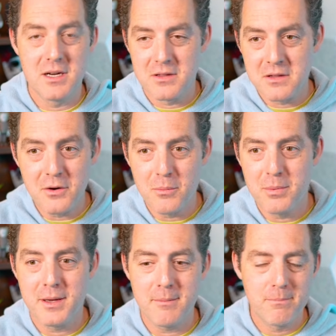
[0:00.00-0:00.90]
a little
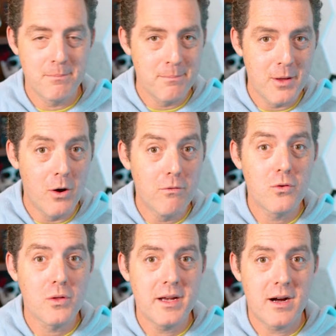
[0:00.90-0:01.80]
bit
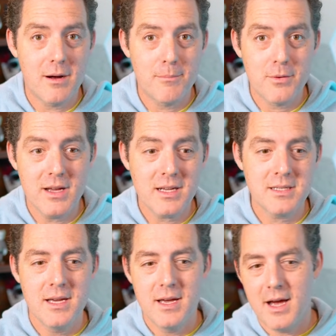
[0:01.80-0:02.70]
overly complex.